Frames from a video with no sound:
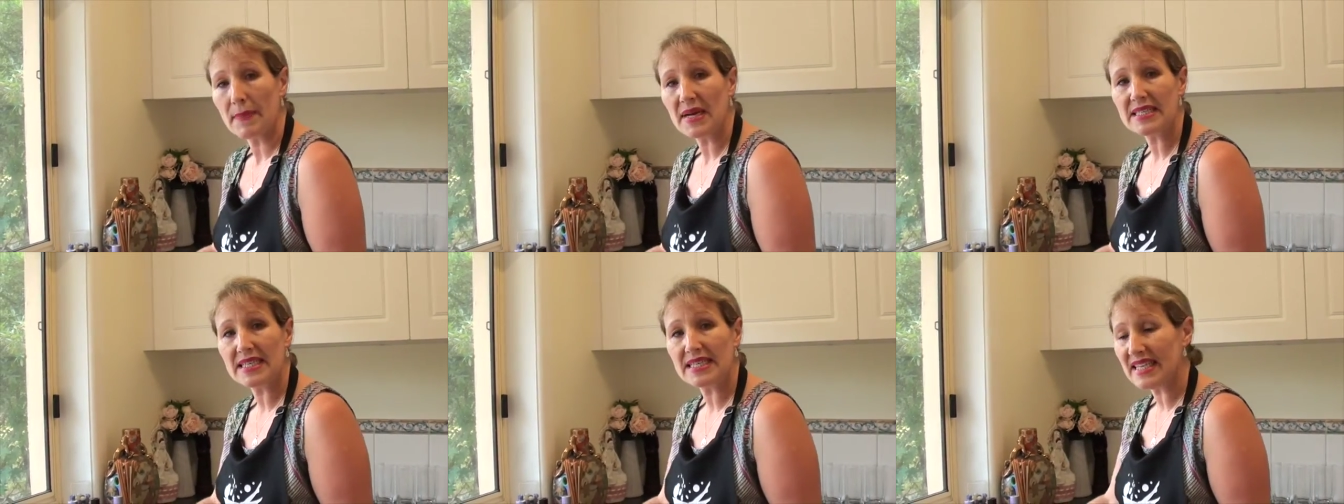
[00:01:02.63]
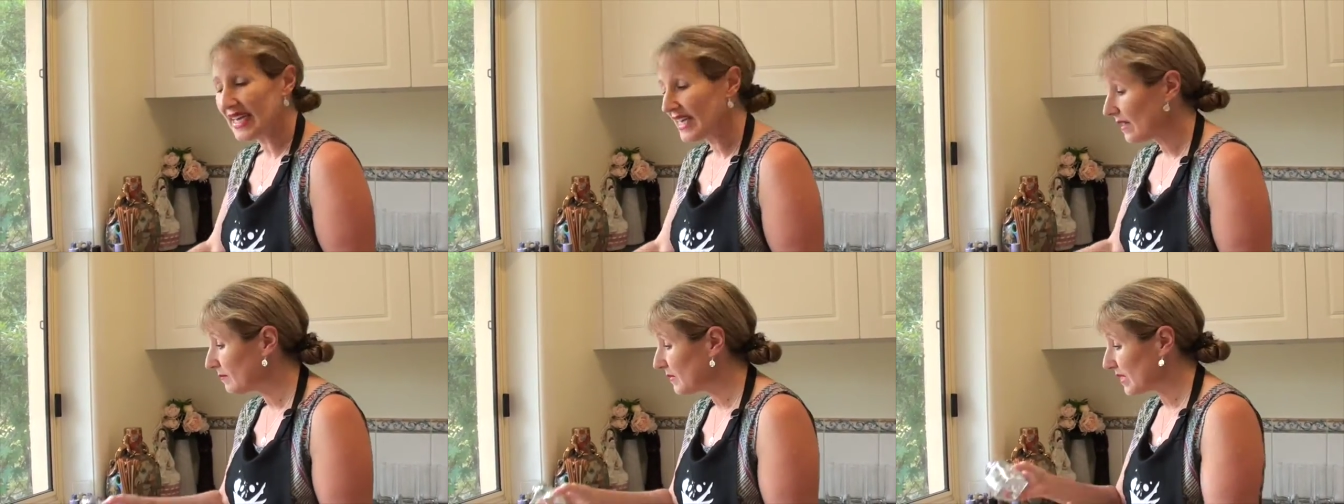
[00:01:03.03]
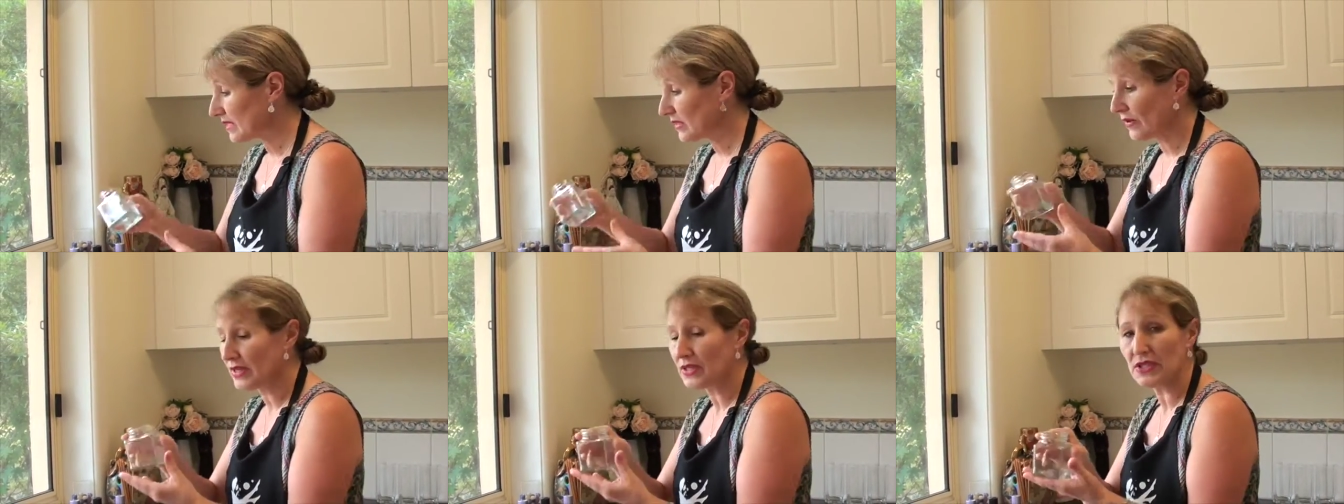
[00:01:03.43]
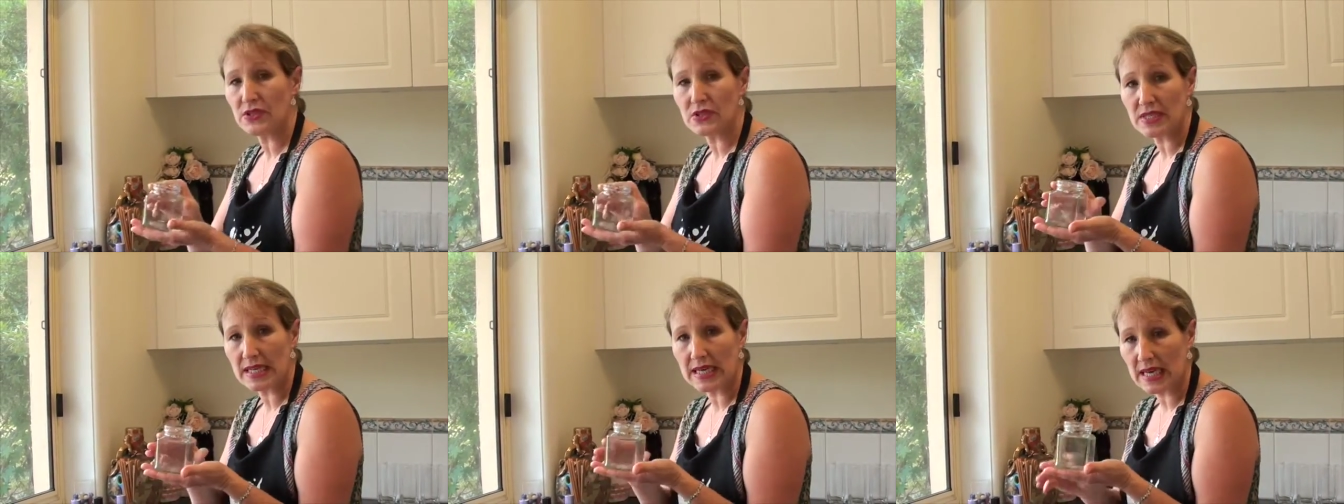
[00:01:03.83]
But today I'm just going to
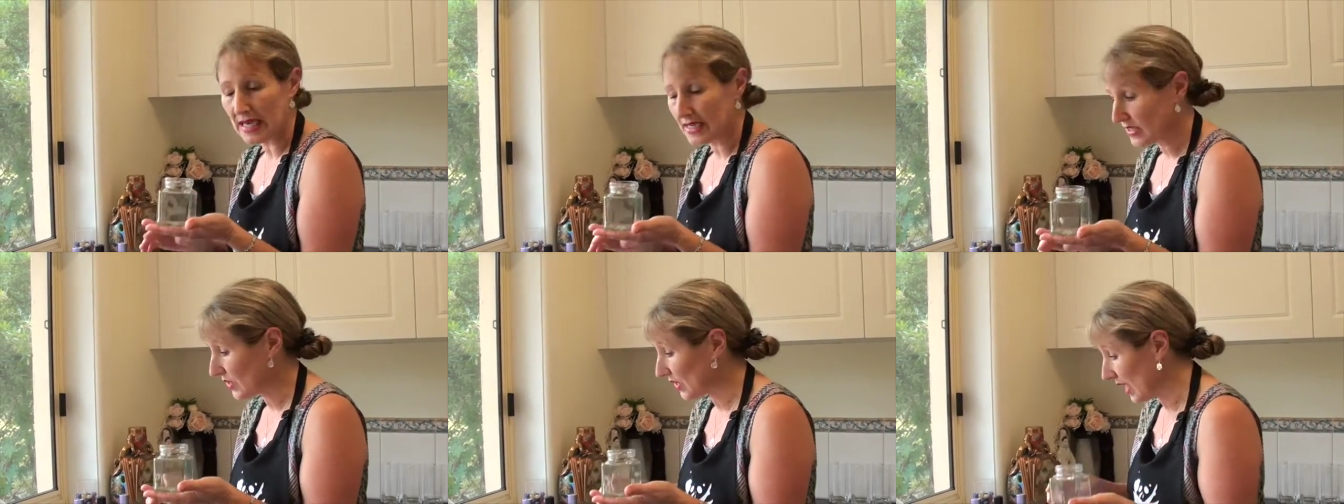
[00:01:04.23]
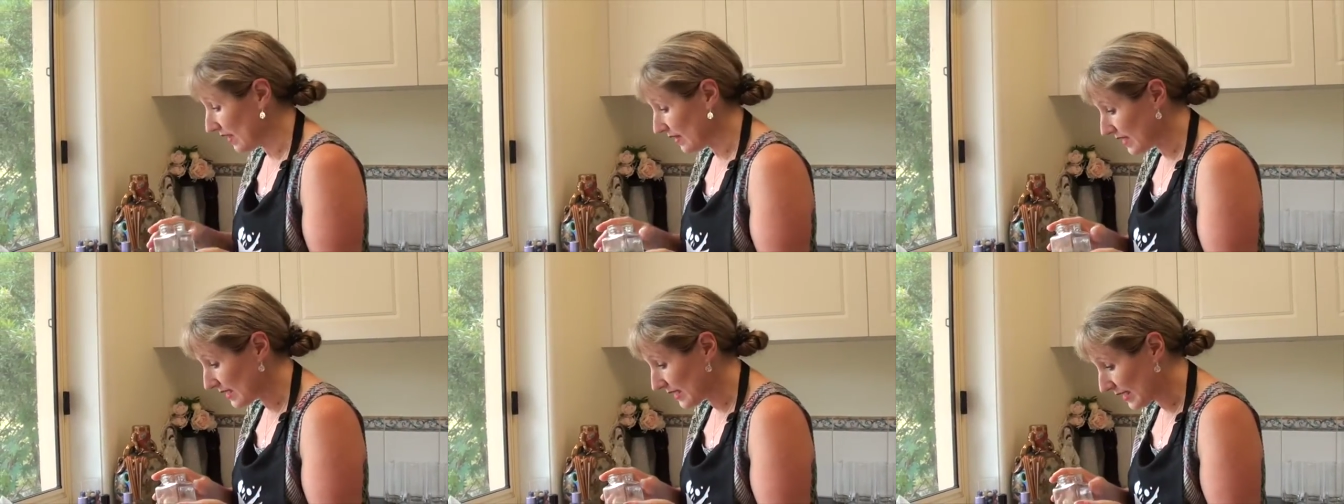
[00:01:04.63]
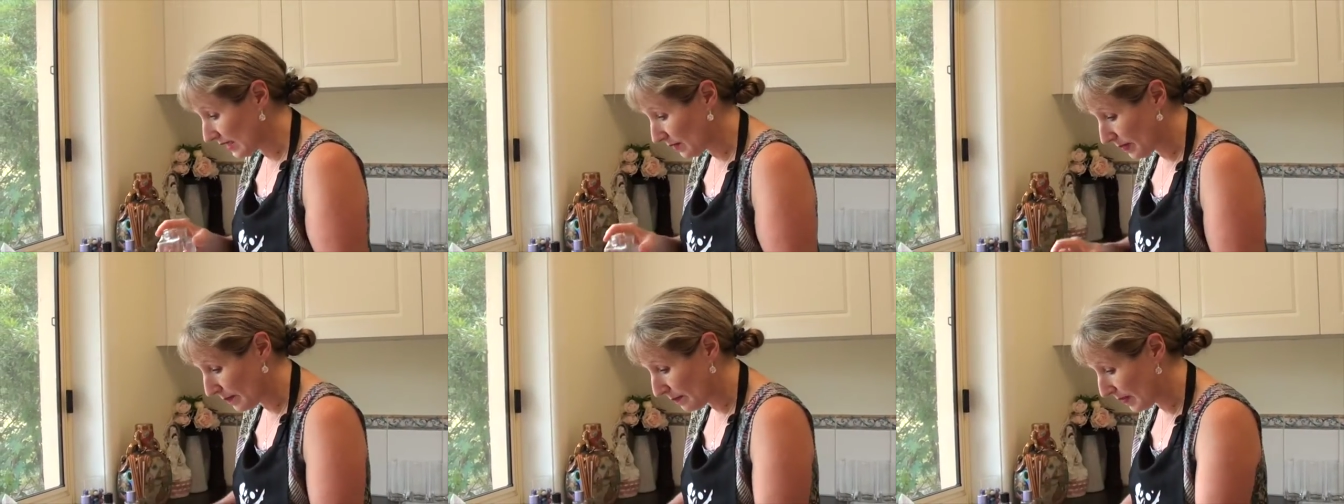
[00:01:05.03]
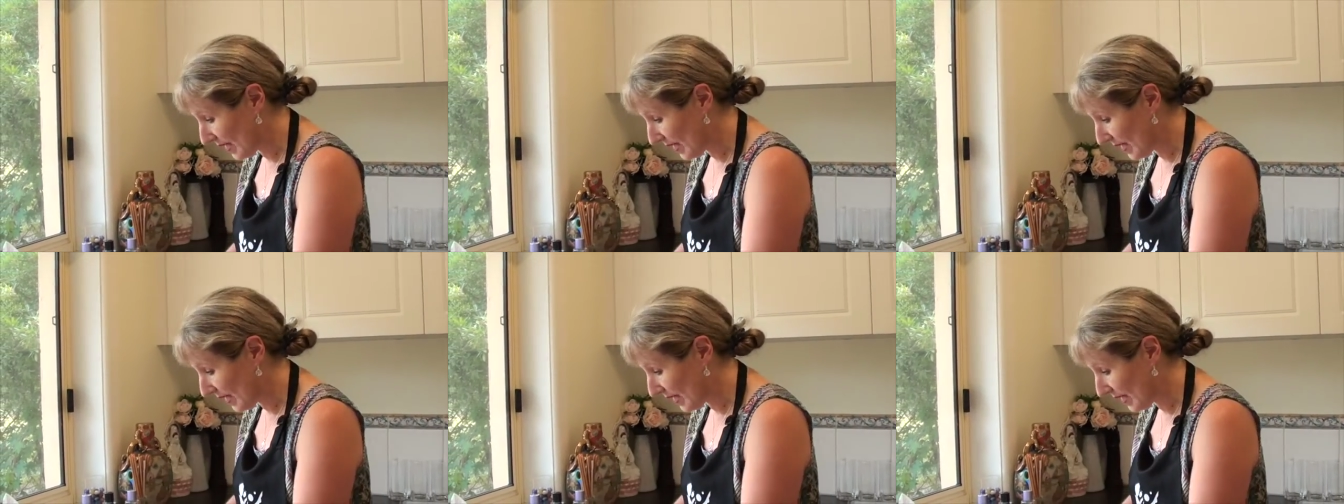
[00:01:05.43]
use a glass jar that's a little bit